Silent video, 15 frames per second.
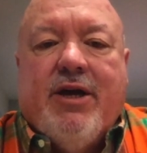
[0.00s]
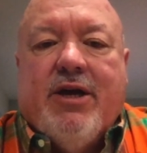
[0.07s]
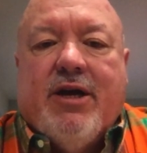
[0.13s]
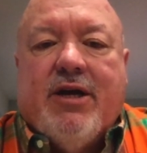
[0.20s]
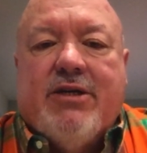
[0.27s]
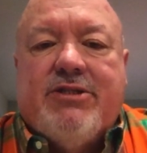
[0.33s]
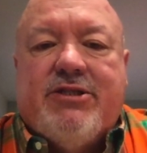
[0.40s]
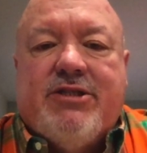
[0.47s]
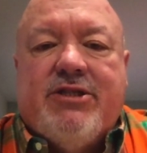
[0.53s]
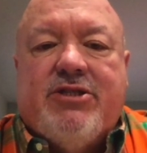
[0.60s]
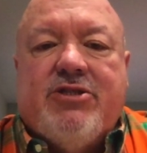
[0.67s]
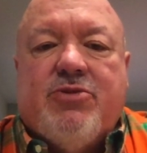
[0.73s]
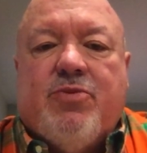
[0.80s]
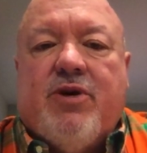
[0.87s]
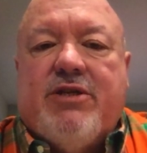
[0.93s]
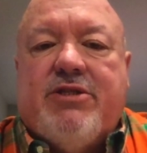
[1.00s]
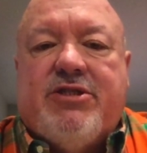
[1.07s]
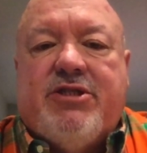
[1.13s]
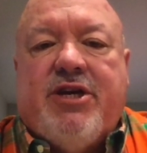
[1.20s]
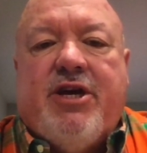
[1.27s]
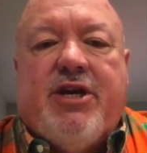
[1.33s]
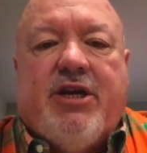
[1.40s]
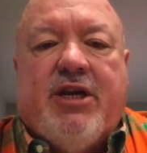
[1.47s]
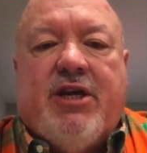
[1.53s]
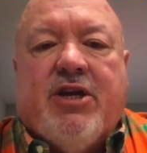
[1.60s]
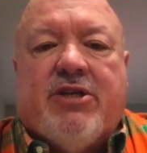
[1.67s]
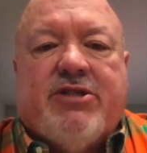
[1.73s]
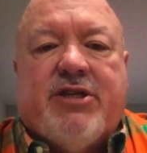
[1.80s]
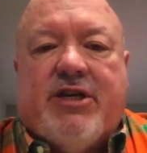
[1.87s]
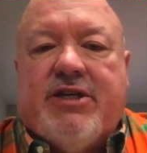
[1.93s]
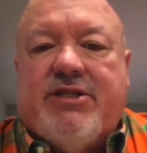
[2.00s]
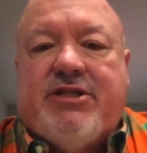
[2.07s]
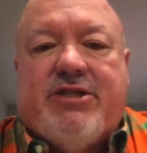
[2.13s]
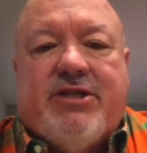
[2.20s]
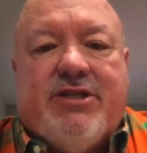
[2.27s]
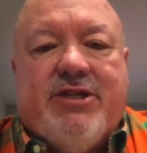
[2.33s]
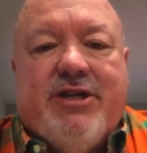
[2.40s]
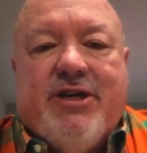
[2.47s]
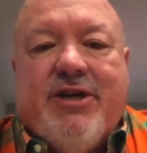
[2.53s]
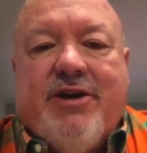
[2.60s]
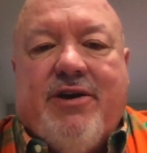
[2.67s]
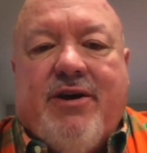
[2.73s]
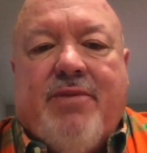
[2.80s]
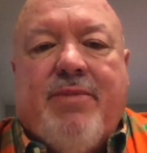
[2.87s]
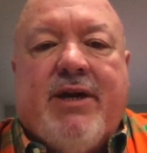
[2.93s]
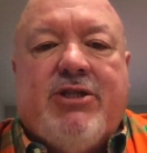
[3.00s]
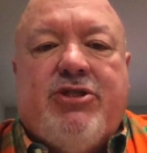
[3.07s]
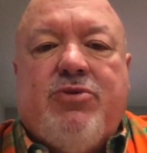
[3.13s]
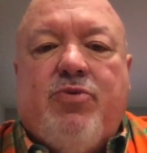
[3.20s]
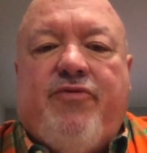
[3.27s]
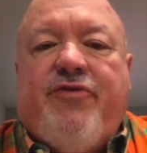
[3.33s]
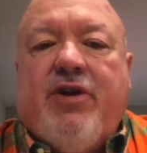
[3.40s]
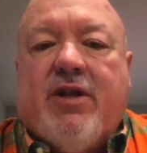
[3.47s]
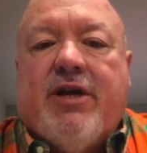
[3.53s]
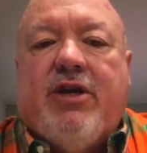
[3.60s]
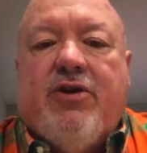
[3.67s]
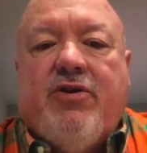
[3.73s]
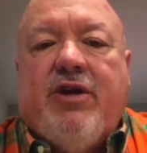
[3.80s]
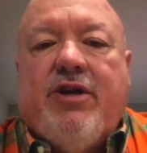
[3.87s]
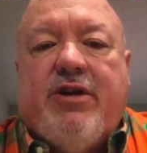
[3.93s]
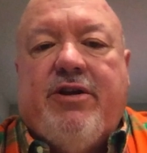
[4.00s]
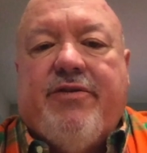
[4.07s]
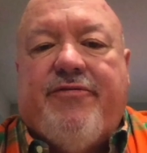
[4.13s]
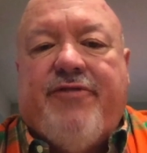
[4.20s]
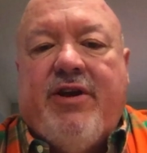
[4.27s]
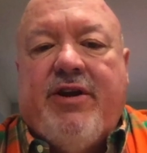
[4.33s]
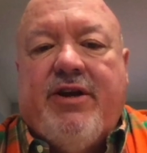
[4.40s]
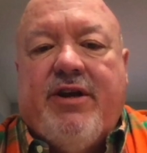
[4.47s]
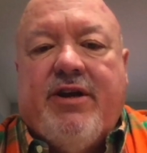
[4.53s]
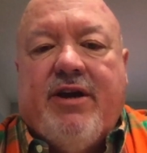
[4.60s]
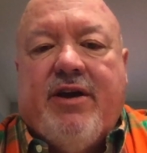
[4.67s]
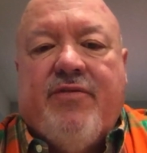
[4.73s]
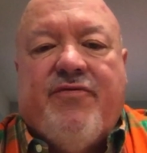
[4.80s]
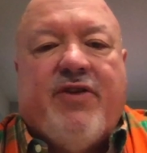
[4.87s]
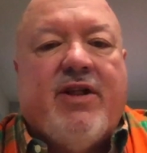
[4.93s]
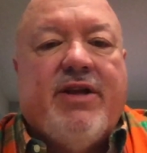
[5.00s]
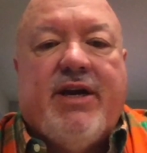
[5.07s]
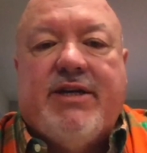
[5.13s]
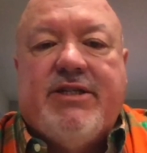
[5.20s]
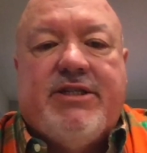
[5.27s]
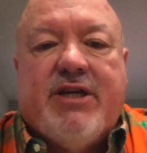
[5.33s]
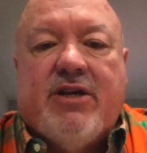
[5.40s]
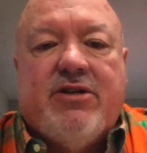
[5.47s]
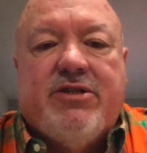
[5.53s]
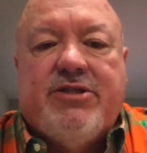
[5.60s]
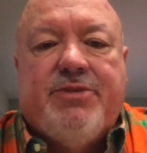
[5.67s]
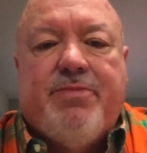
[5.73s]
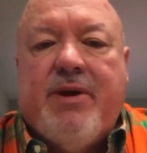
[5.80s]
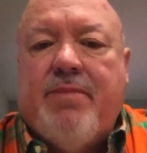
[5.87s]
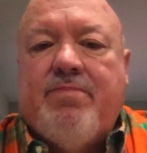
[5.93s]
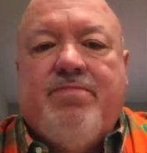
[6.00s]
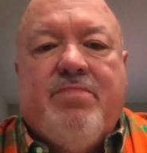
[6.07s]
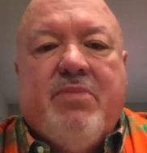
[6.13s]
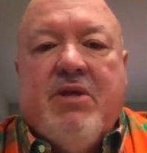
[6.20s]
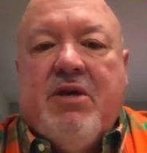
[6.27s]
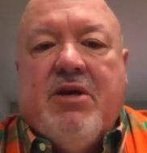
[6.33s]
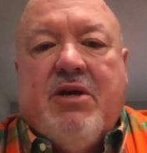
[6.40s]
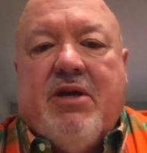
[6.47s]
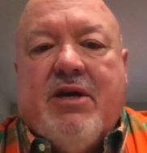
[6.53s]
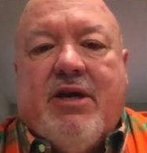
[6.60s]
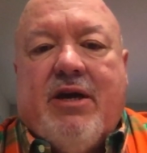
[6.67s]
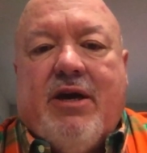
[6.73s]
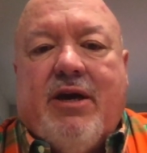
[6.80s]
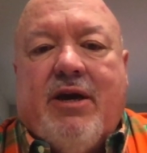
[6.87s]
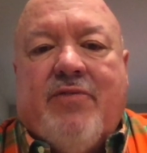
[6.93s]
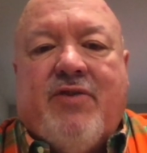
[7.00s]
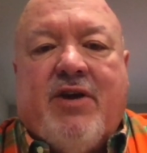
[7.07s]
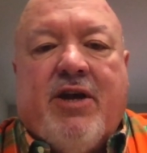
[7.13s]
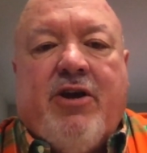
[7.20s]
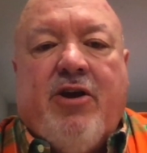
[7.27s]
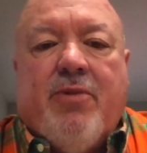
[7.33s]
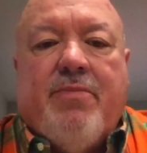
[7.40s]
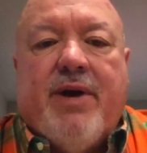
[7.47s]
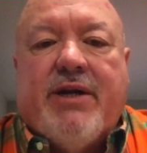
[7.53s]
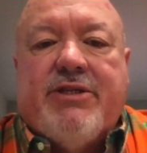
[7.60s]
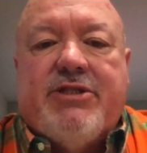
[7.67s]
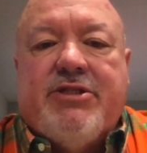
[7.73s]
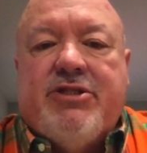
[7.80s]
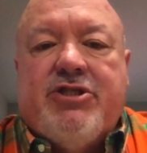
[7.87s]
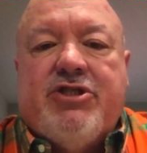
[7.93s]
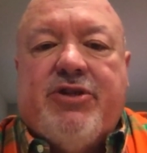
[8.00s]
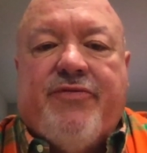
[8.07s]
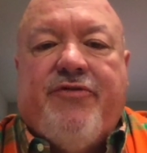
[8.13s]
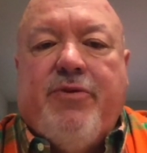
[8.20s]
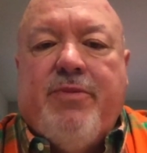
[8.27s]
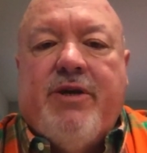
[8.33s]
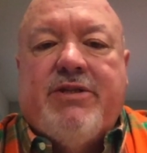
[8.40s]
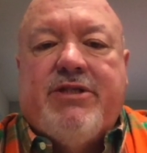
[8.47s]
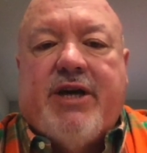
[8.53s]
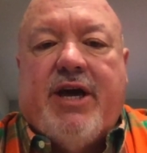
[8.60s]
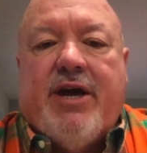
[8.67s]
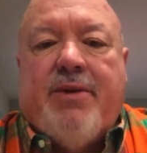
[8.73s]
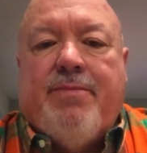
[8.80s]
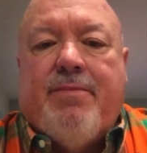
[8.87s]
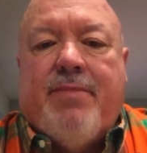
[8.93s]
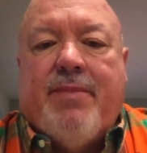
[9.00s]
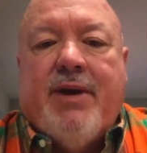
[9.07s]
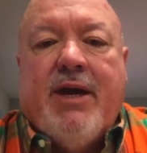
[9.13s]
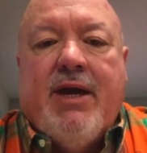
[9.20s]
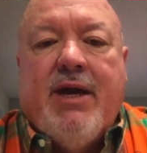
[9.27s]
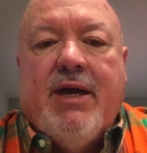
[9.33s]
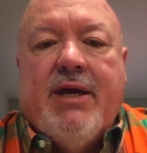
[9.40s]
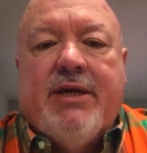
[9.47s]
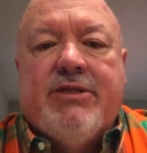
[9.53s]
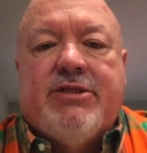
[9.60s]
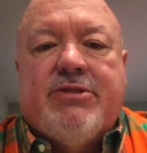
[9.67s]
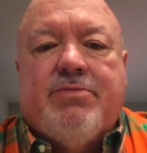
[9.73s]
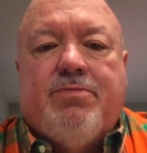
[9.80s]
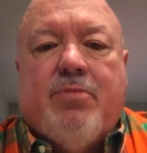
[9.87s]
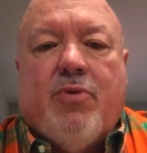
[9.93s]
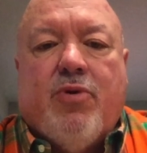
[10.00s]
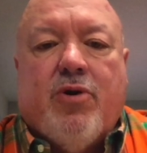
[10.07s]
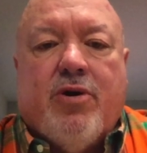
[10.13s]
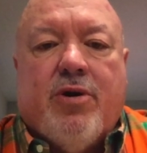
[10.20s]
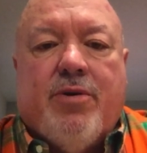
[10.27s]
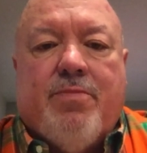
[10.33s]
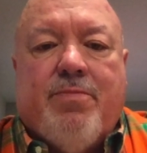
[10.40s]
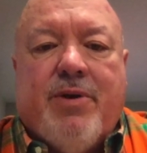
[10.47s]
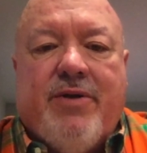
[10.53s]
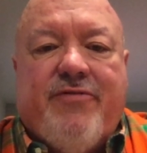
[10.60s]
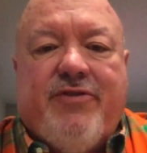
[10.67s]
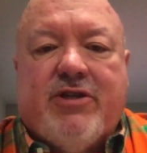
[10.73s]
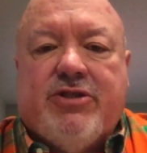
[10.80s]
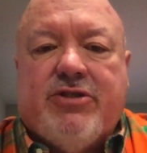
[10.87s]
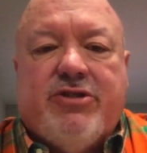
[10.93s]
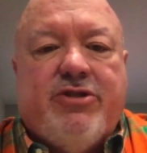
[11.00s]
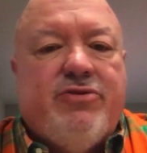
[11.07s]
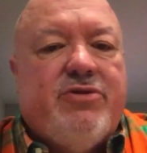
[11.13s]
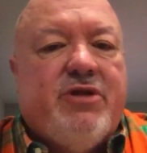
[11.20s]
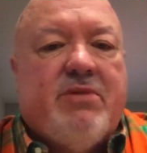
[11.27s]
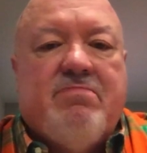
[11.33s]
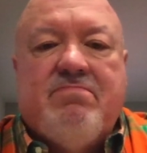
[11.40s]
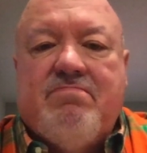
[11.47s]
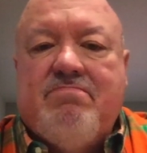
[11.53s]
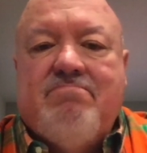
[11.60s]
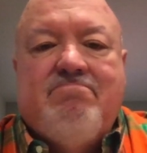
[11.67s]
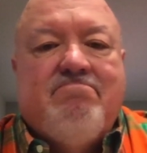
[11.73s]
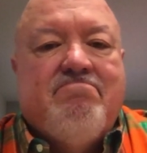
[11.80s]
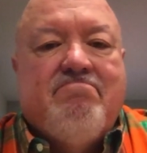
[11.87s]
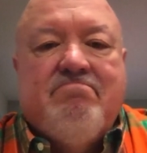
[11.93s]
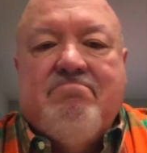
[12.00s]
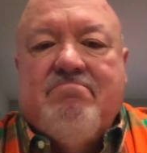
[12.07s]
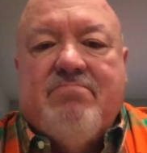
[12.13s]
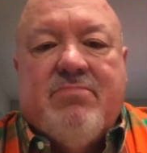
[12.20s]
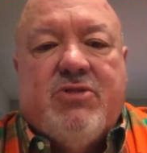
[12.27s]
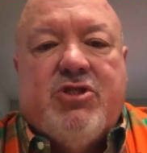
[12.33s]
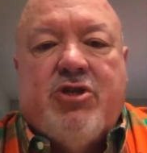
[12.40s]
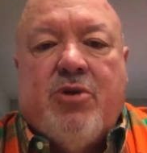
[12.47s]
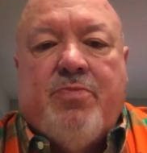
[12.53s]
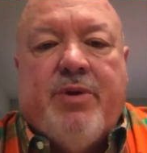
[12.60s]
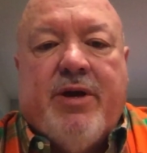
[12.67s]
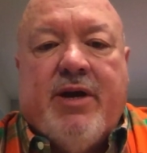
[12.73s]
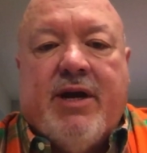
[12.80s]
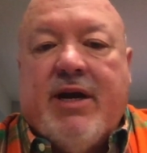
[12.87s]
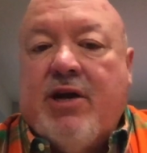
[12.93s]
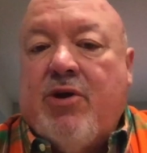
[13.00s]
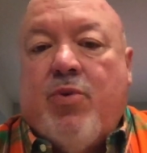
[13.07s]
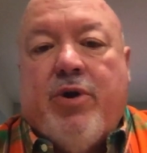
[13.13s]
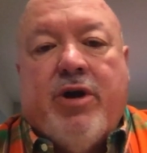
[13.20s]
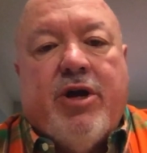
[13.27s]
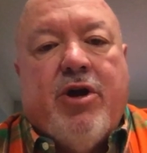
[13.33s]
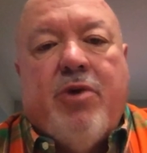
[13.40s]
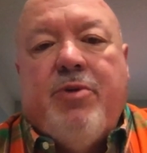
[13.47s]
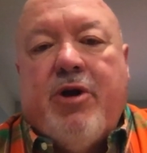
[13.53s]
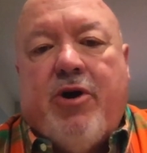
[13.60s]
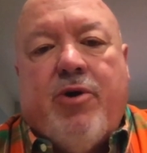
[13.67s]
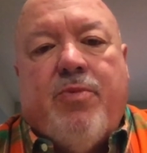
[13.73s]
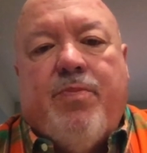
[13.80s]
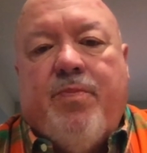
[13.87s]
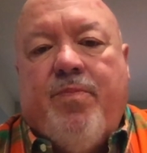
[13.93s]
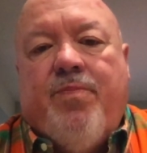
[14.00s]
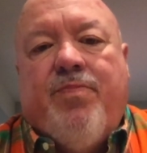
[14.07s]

Because this is what sin and guilt does. It makes you feel like you need to defend it. And finally, I had to tell her, I said, ma'am, if getting your medicine just a few minutes ahead of me is more beneficial to you, then so be it. I got nowhere to go but home.